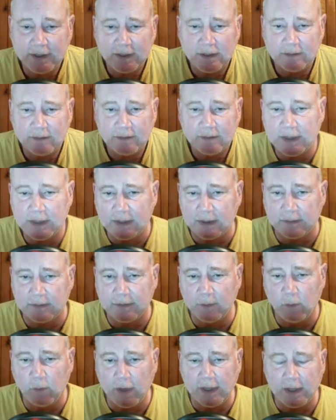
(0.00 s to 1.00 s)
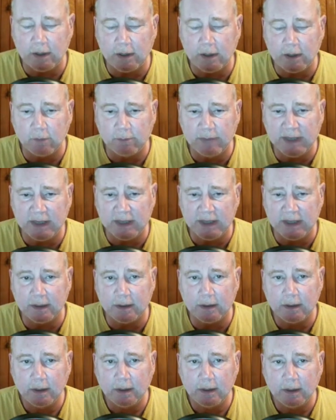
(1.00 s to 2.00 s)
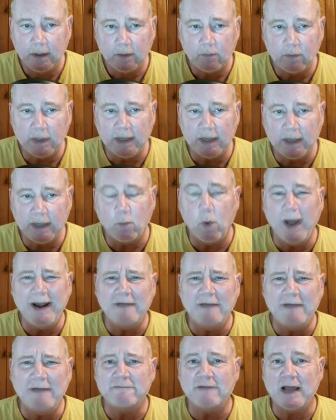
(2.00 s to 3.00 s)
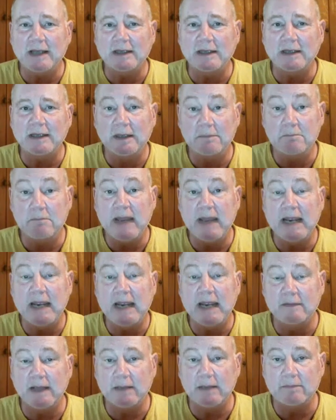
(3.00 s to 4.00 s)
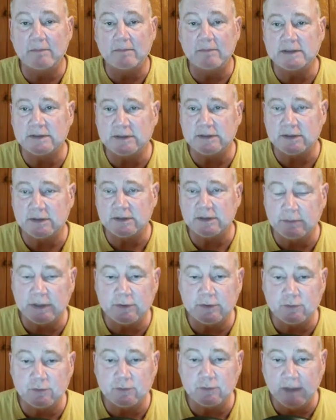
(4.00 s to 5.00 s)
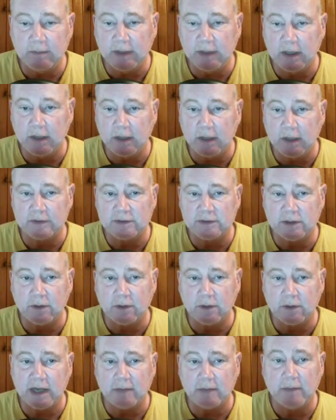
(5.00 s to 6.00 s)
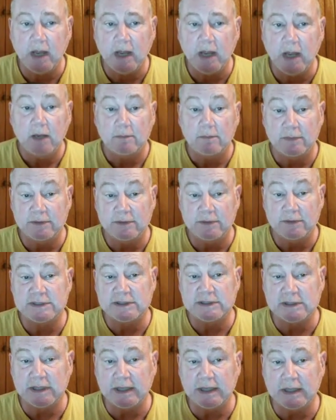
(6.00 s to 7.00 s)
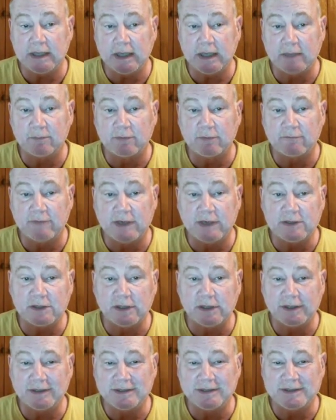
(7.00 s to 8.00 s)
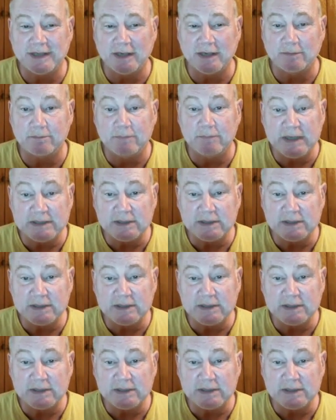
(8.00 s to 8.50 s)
get it, man. I mean, why not go big? Why not finally make that business that you've been dreaming of this whole time? But just slick and professionally designed